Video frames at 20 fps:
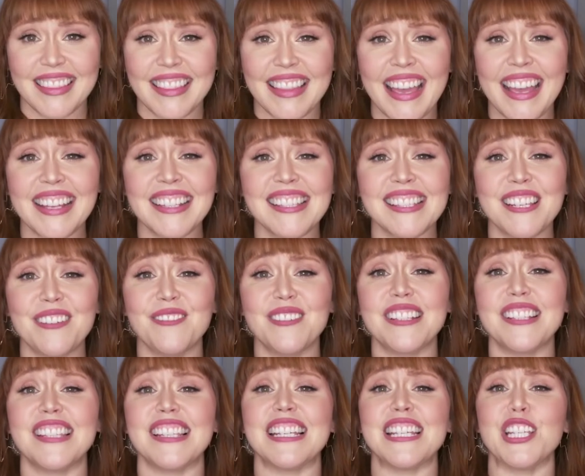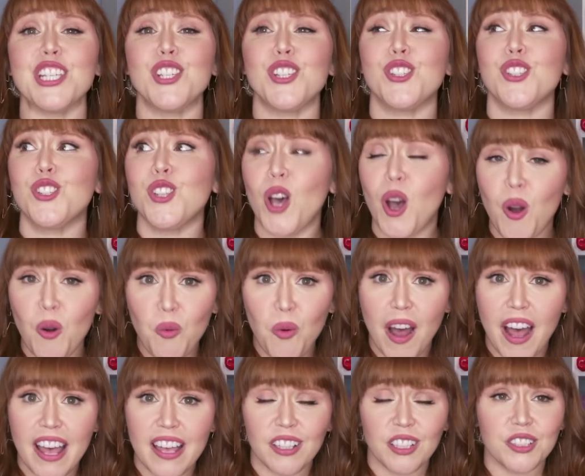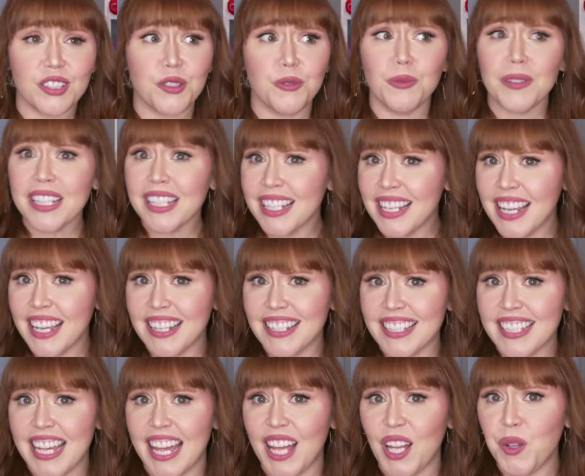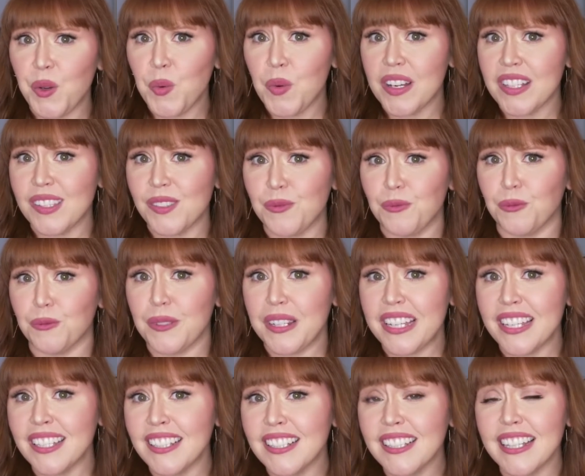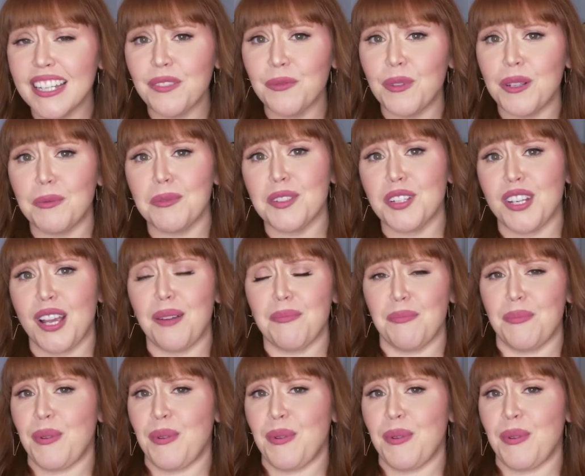That sequence is so wild, you really can't tell what's real and what was shot